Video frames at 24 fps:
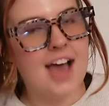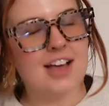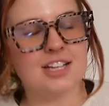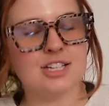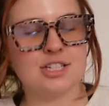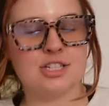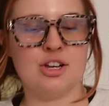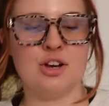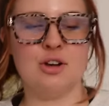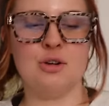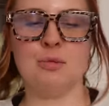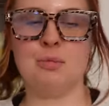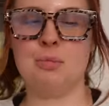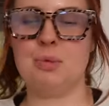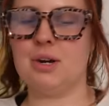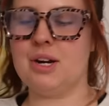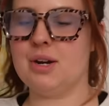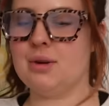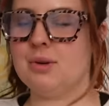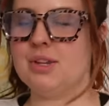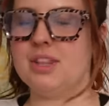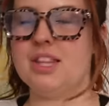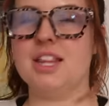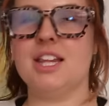So put
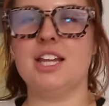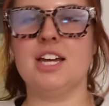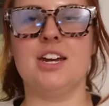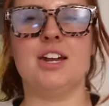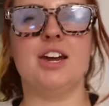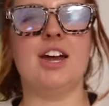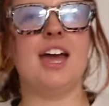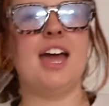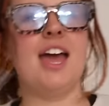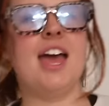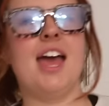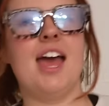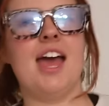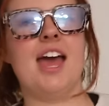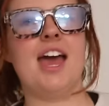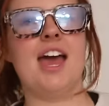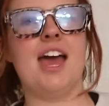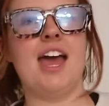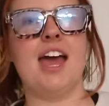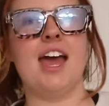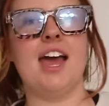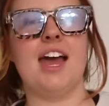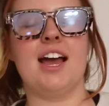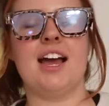it with a little
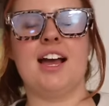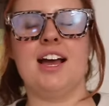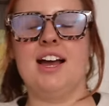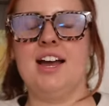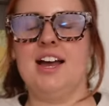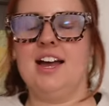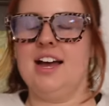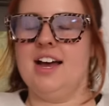egg,